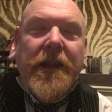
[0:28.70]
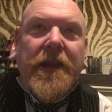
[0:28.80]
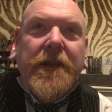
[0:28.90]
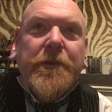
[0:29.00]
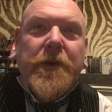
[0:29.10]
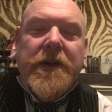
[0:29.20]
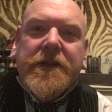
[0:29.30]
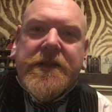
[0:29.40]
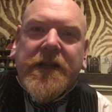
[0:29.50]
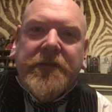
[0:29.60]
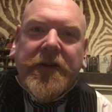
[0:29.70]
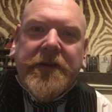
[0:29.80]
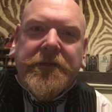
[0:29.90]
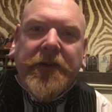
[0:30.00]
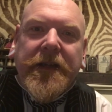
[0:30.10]
was a very
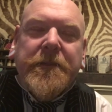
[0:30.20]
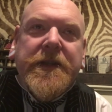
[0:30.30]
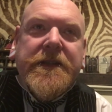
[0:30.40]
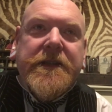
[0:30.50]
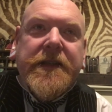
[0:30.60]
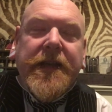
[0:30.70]
famous